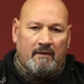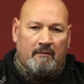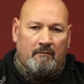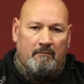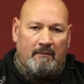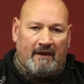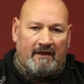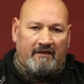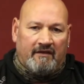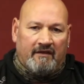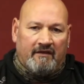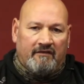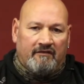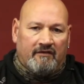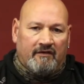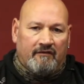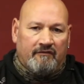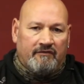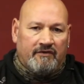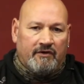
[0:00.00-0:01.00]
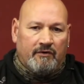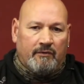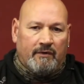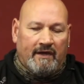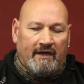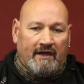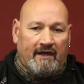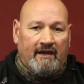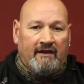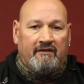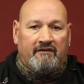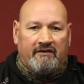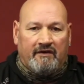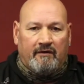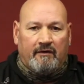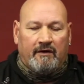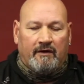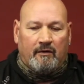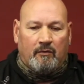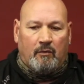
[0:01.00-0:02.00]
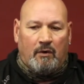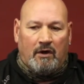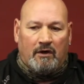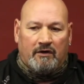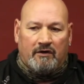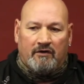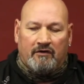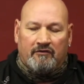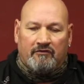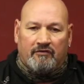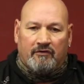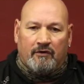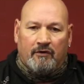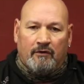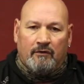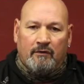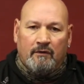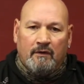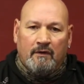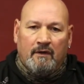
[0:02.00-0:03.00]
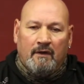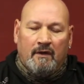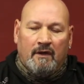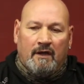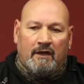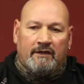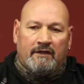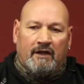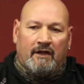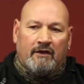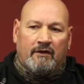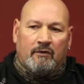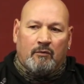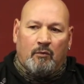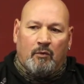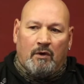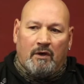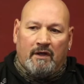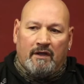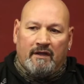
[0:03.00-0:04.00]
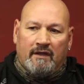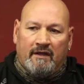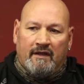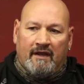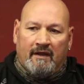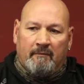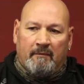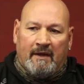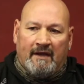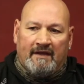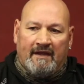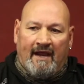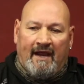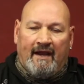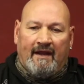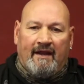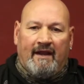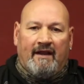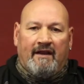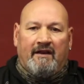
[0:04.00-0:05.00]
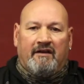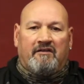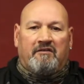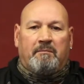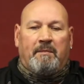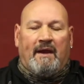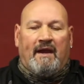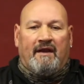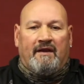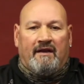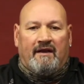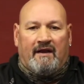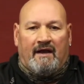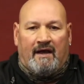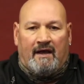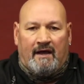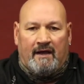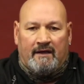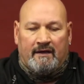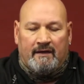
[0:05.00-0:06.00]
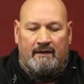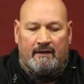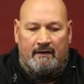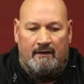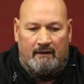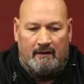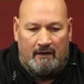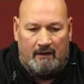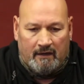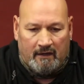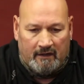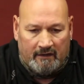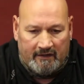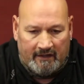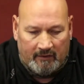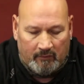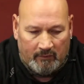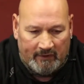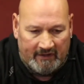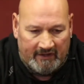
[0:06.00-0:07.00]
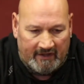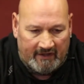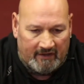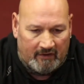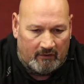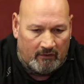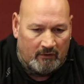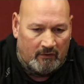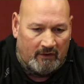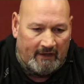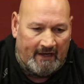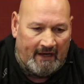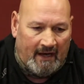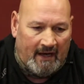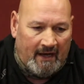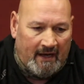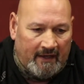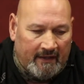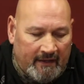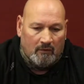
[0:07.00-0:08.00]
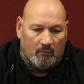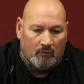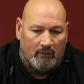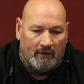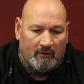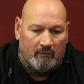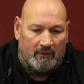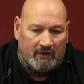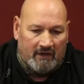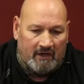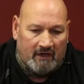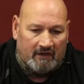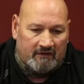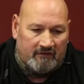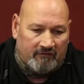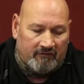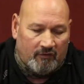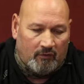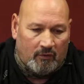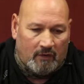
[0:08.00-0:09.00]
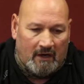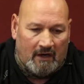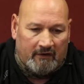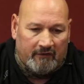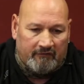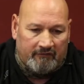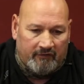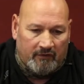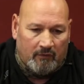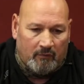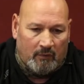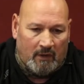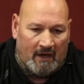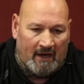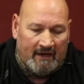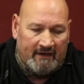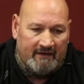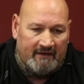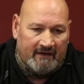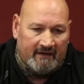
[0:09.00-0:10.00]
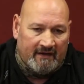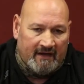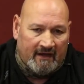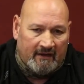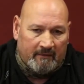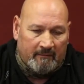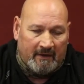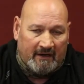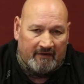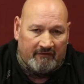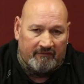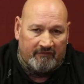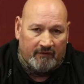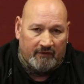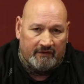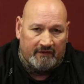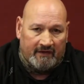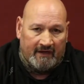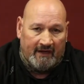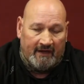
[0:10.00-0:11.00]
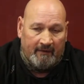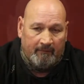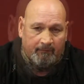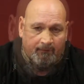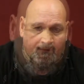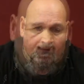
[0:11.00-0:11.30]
methods of doing interior water control. Another one that my dad had expanded on that we did early on, we would cut the floor out a foot wide, dig down about a foot deep.